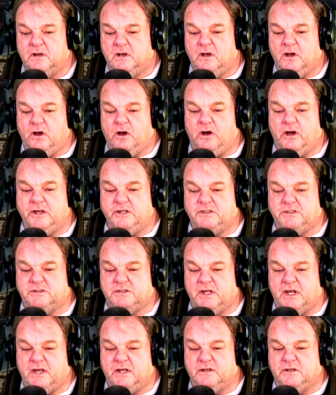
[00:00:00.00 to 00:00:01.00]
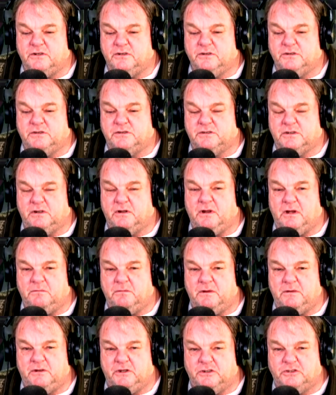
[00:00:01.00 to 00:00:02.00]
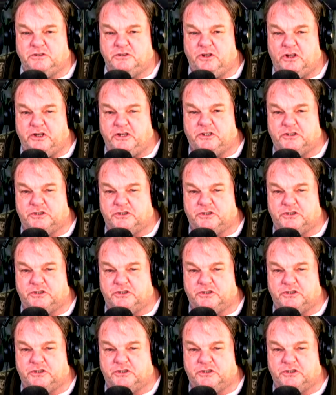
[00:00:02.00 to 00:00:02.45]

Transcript: High standards. I mean, there's nothing